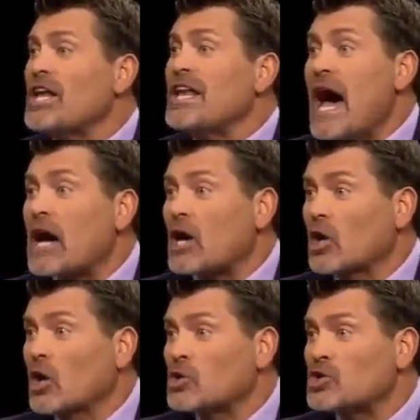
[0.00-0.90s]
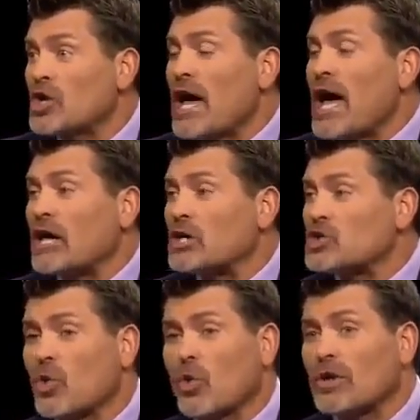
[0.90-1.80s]
not close at
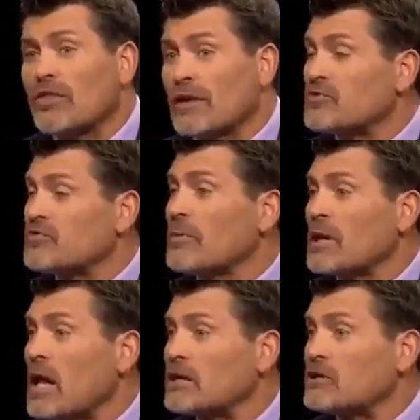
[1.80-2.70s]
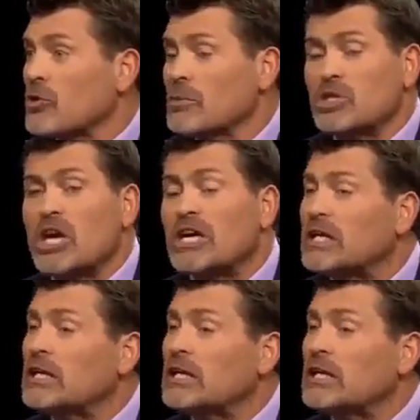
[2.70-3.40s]
controlling things from the line of scrimmage and